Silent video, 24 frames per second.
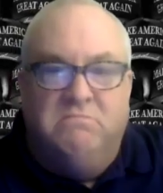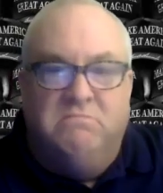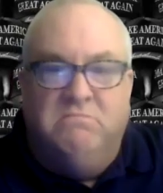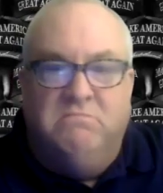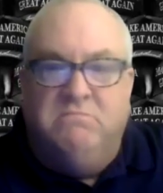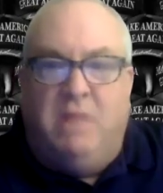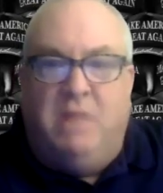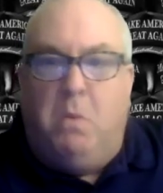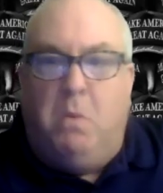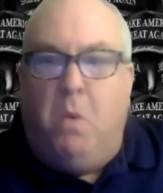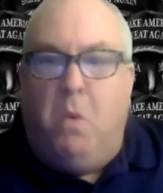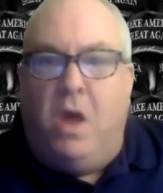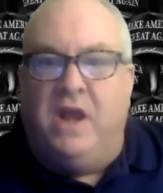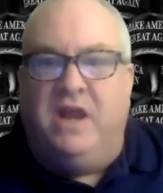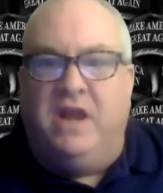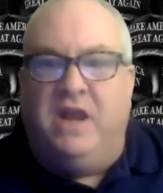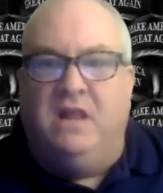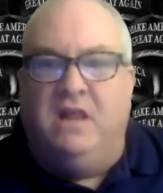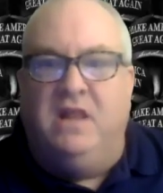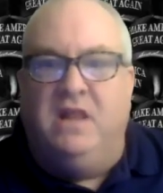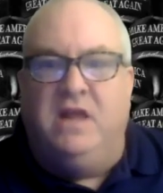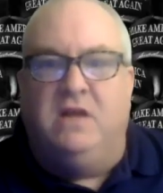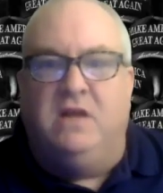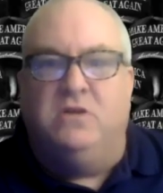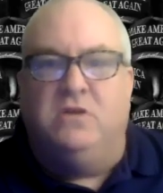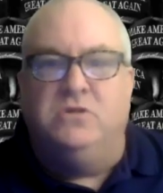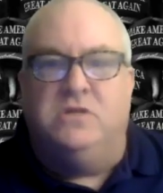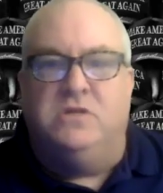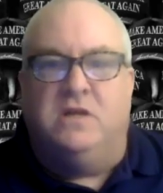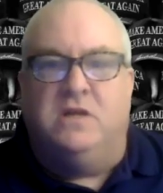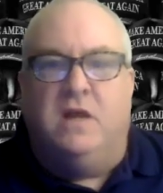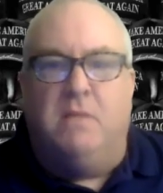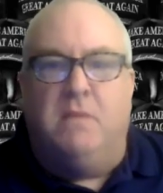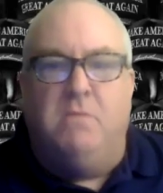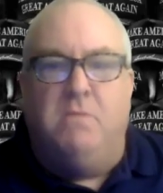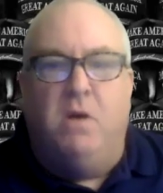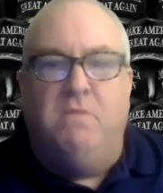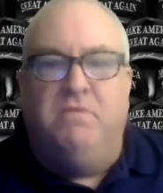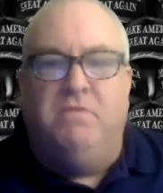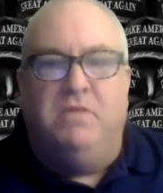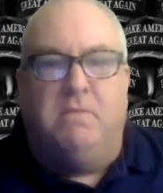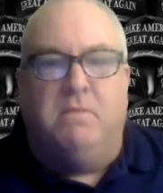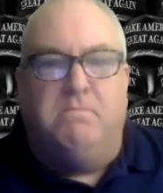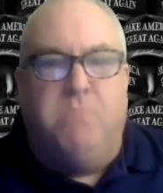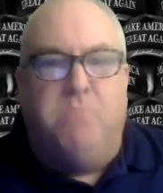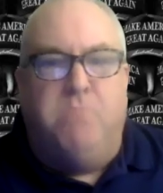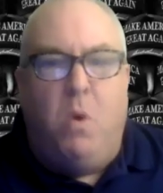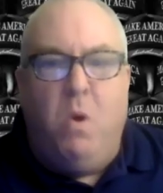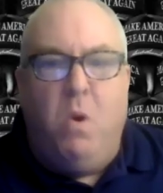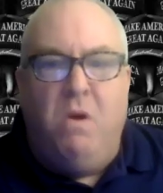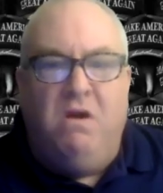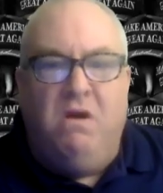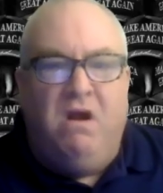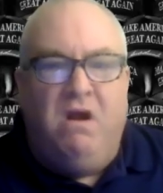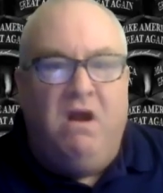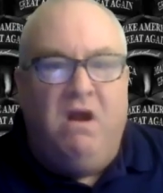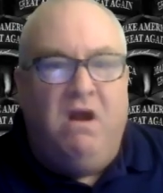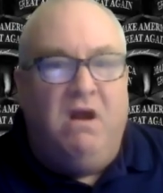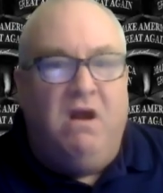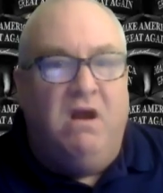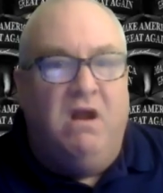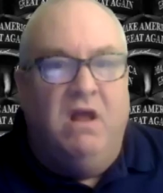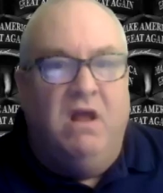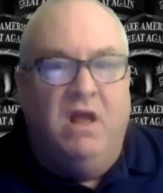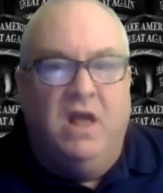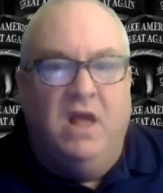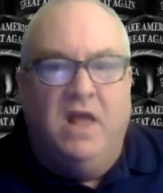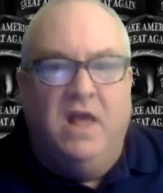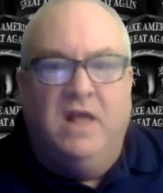They want illegals to come over the border.